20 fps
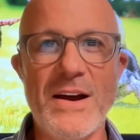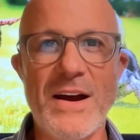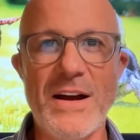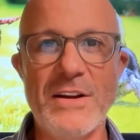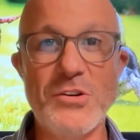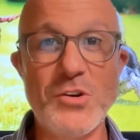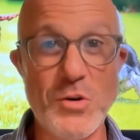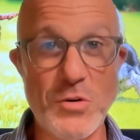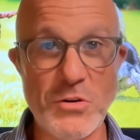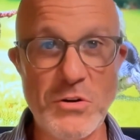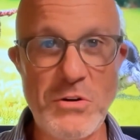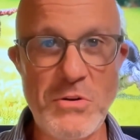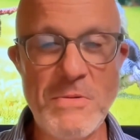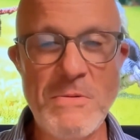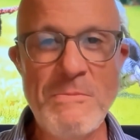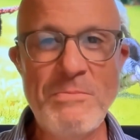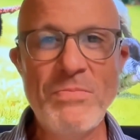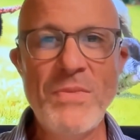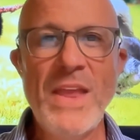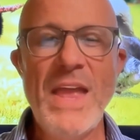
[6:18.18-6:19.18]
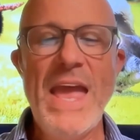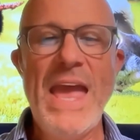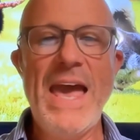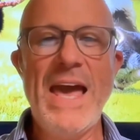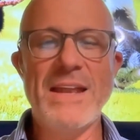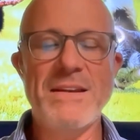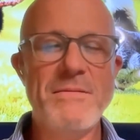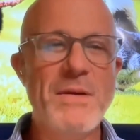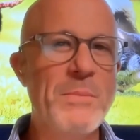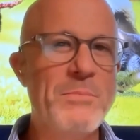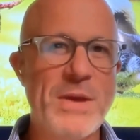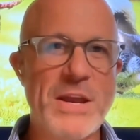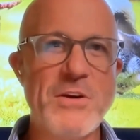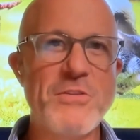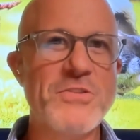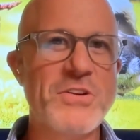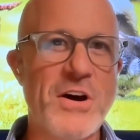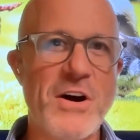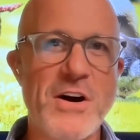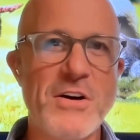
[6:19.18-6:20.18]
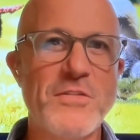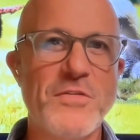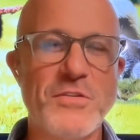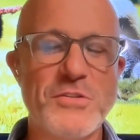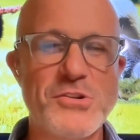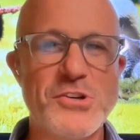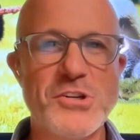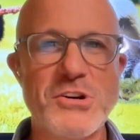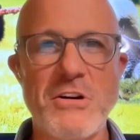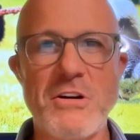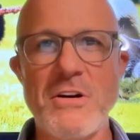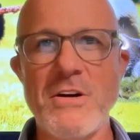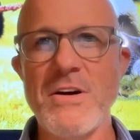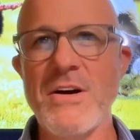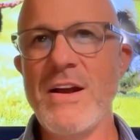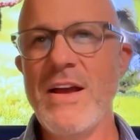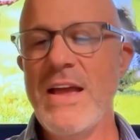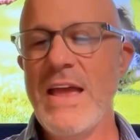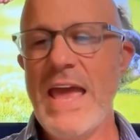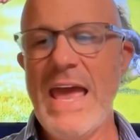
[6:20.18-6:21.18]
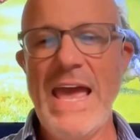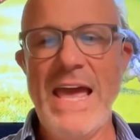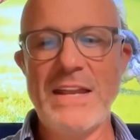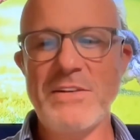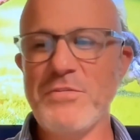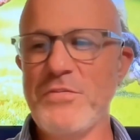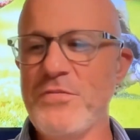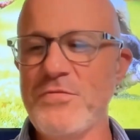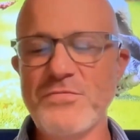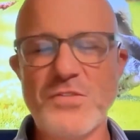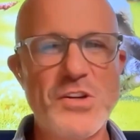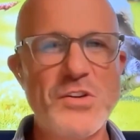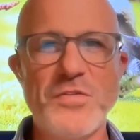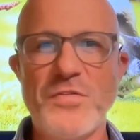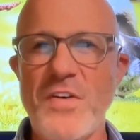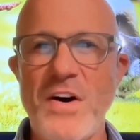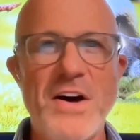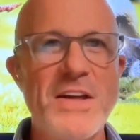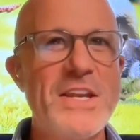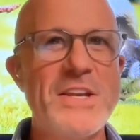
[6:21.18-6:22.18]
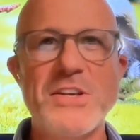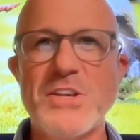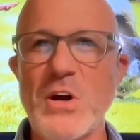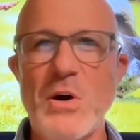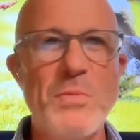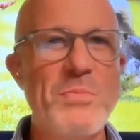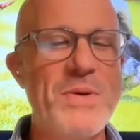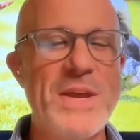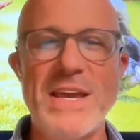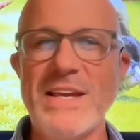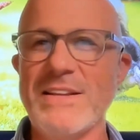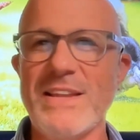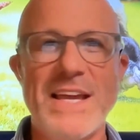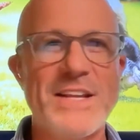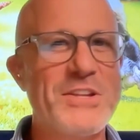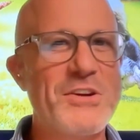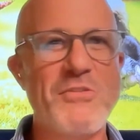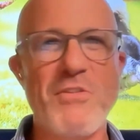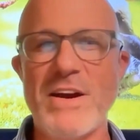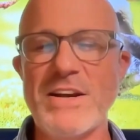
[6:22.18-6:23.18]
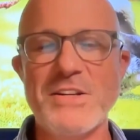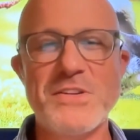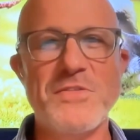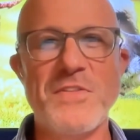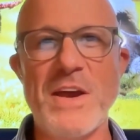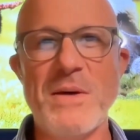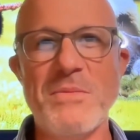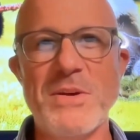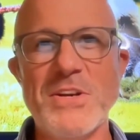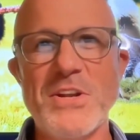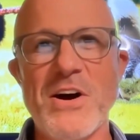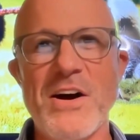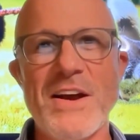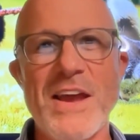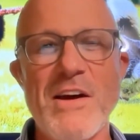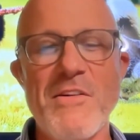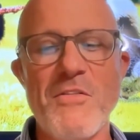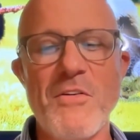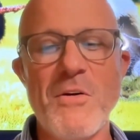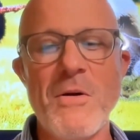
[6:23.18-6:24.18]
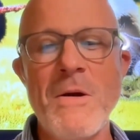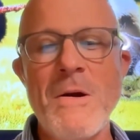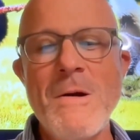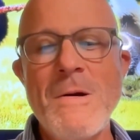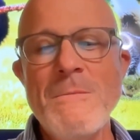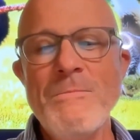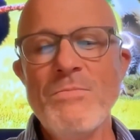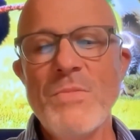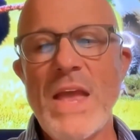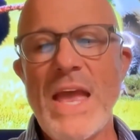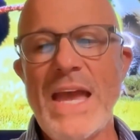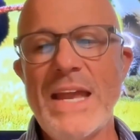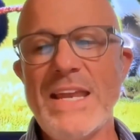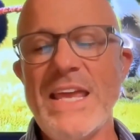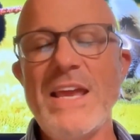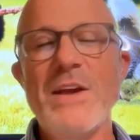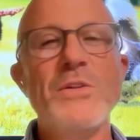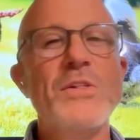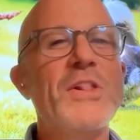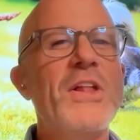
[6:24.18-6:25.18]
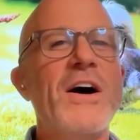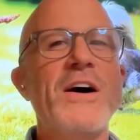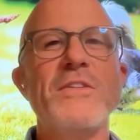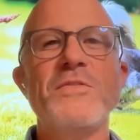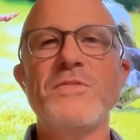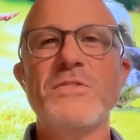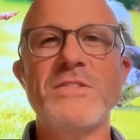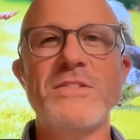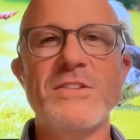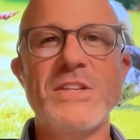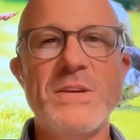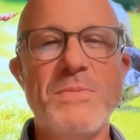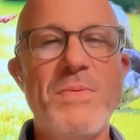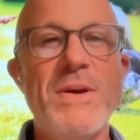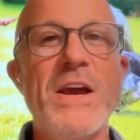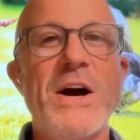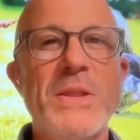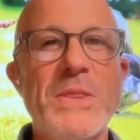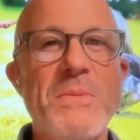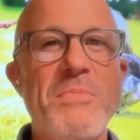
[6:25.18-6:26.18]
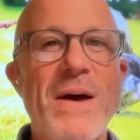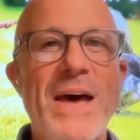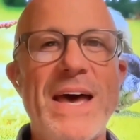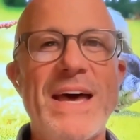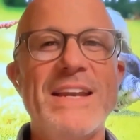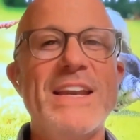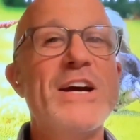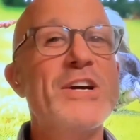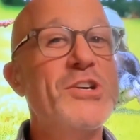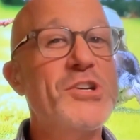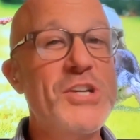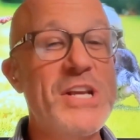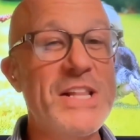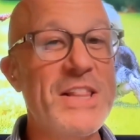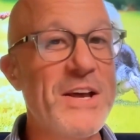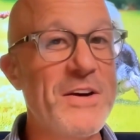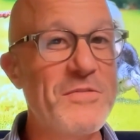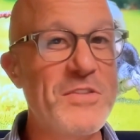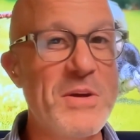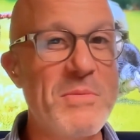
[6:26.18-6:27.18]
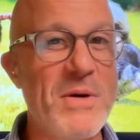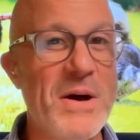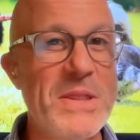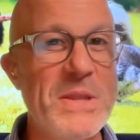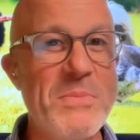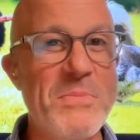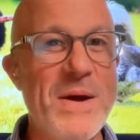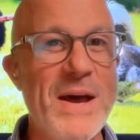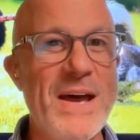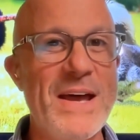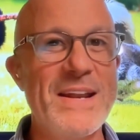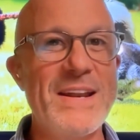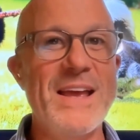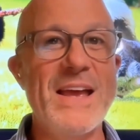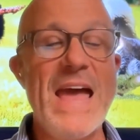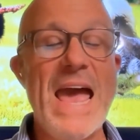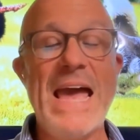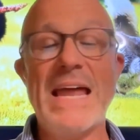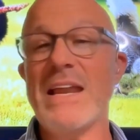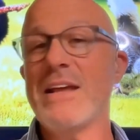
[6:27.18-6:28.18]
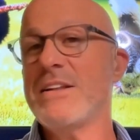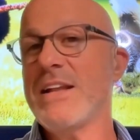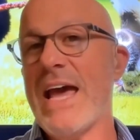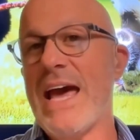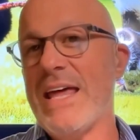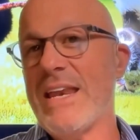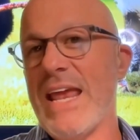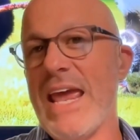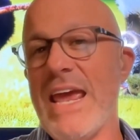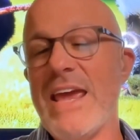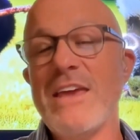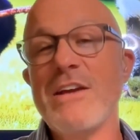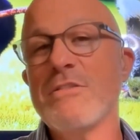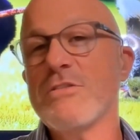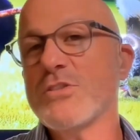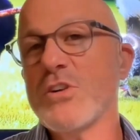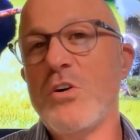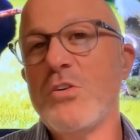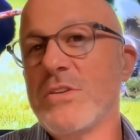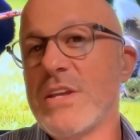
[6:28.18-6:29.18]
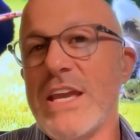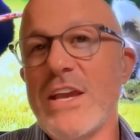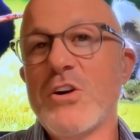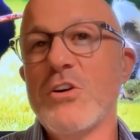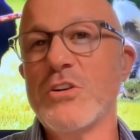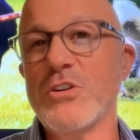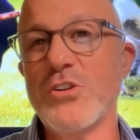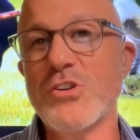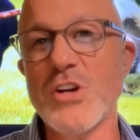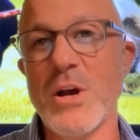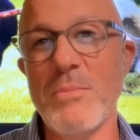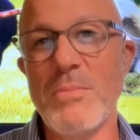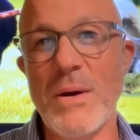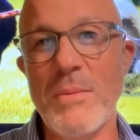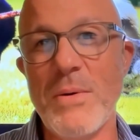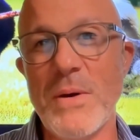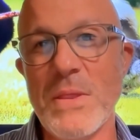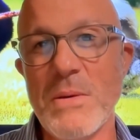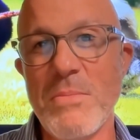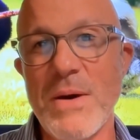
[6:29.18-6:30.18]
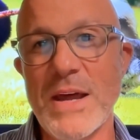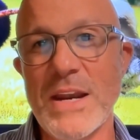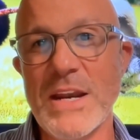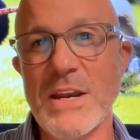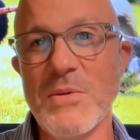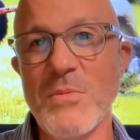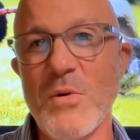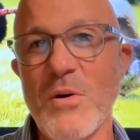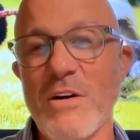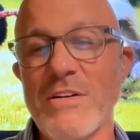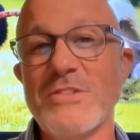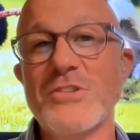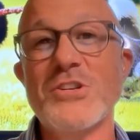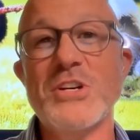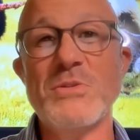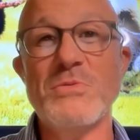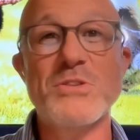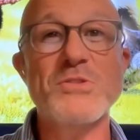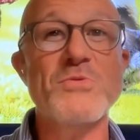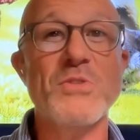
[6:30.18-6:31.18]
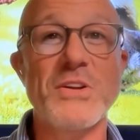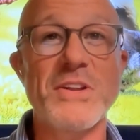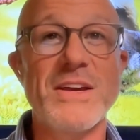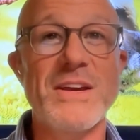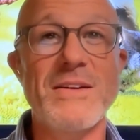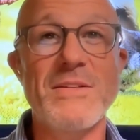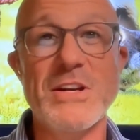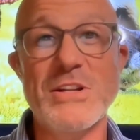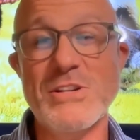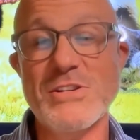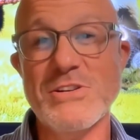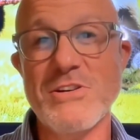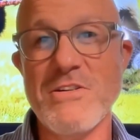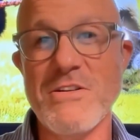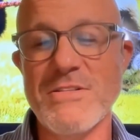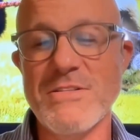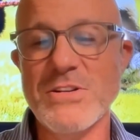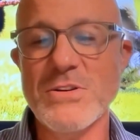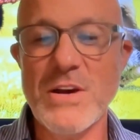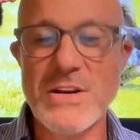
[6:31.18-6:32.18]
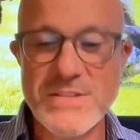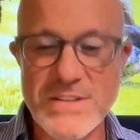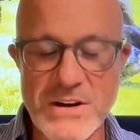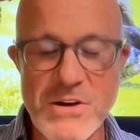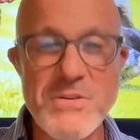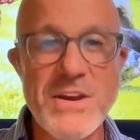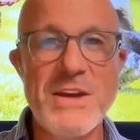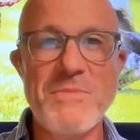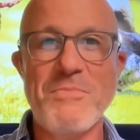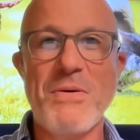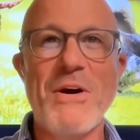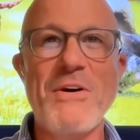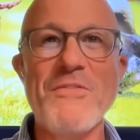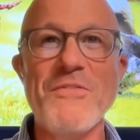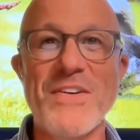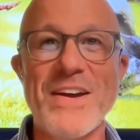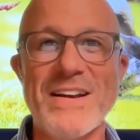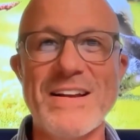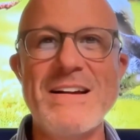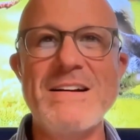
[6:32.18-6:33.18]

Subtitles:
doodle, and a bigger dog for sure, and just fun and dopey and like the greatest family dog ever. And he loved to be on the bed. She loved him on the bed. And at 8 years old, he couldn't jump up on the bed anymore. And she was really concerned. So I said, okay, perfect.